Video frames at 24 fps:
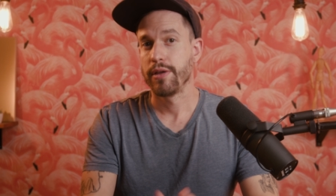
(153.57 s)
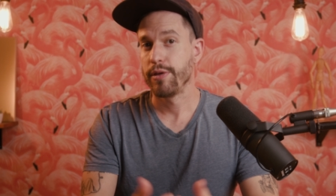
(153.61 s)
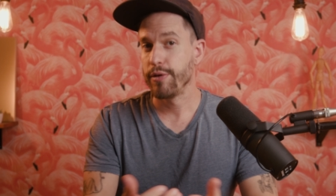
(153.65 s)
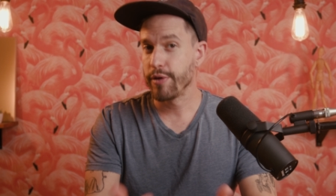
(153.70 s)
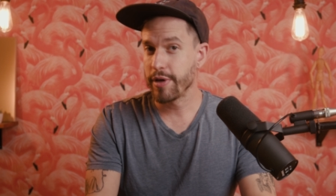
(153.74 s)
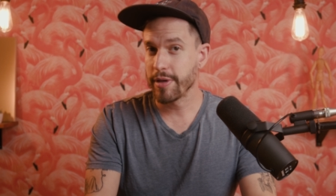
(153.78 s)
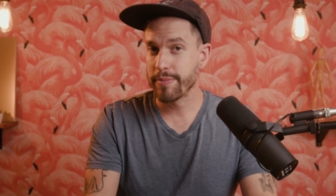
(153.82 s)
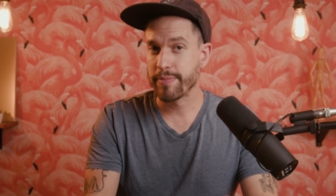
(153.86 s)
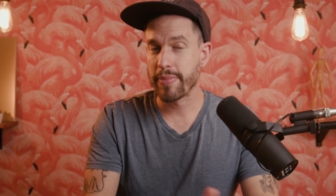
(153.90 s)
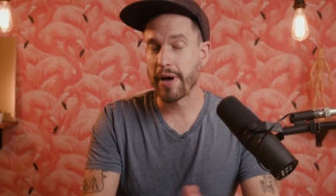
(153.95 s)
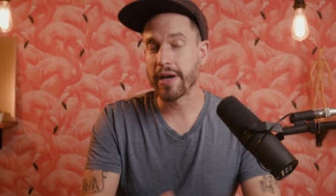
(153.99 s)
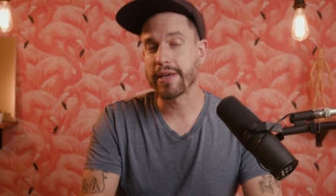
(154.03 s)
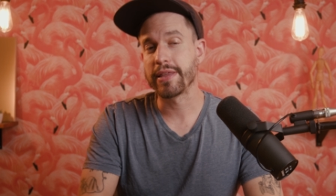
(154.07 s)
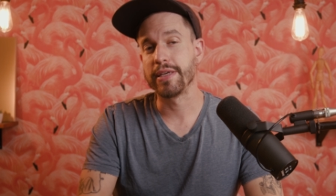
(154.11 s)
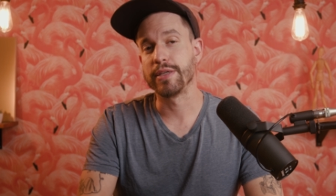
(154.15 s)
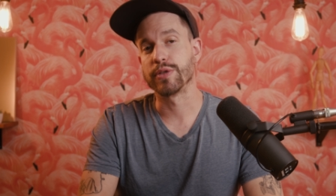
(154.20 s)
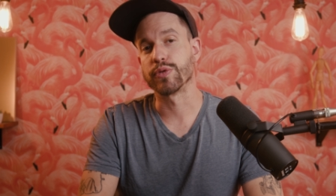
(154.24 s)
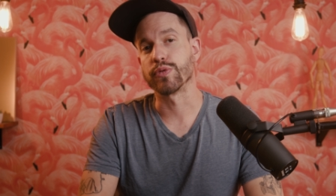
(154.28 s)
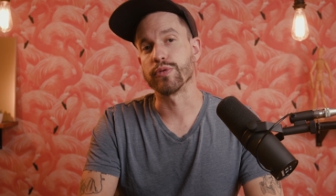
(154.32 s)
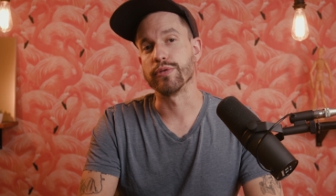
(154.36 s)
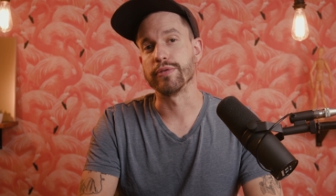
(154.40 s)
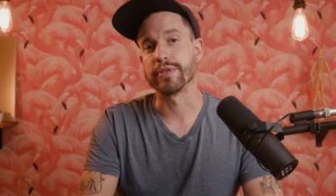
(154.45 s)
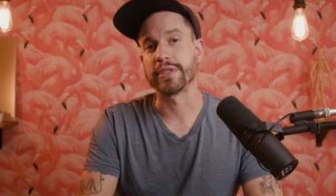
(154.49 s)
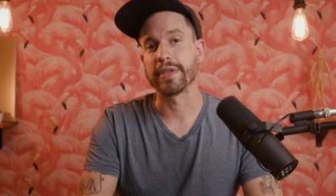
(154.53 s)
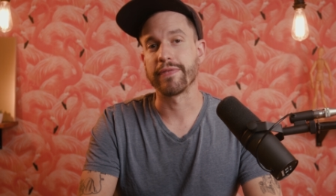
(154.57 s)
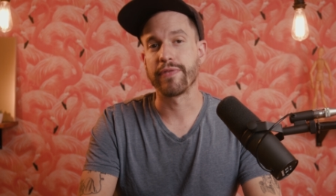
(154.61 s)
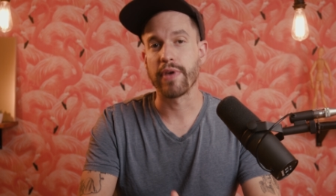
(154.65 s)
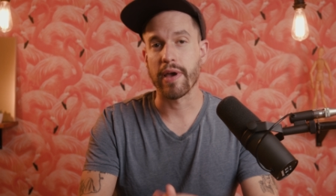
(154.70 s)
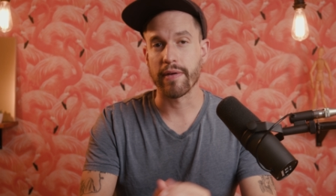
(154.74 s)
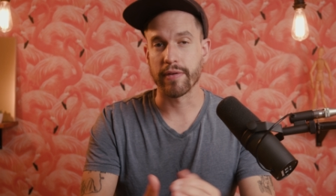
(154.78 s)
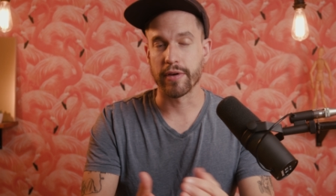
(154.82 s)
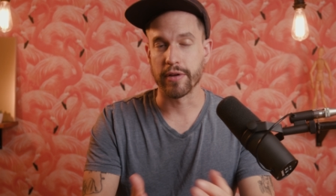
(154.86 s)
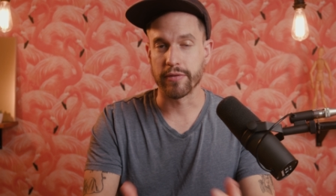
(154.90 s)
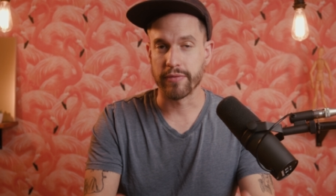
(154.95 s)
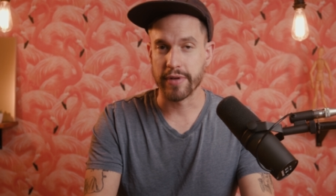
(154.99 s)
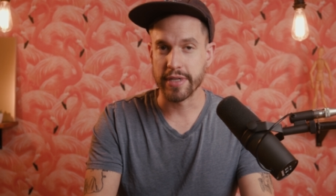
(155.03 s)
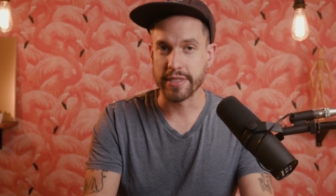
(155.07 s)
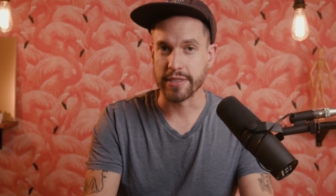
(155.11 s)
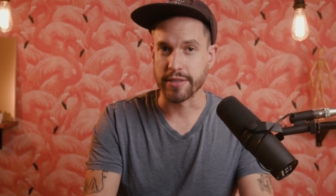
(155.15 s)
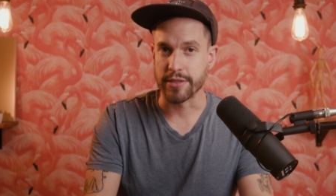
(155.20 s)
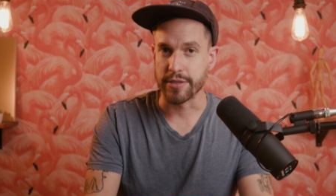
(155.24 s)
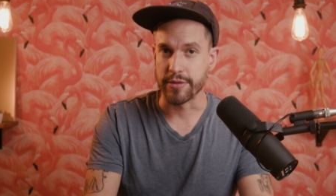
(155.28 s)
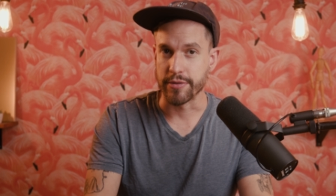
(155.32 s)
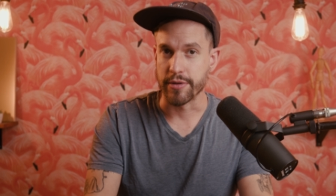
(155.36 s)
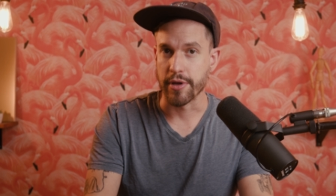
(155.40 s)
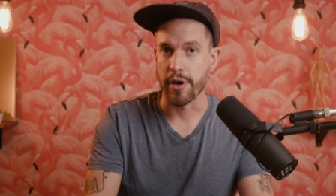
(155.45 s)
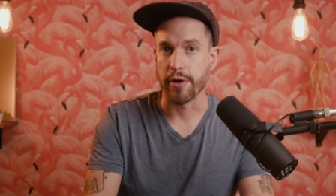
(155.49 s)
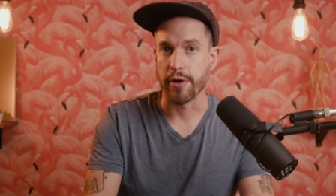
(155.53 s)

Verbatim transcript: You can buck these rules if you have good reason to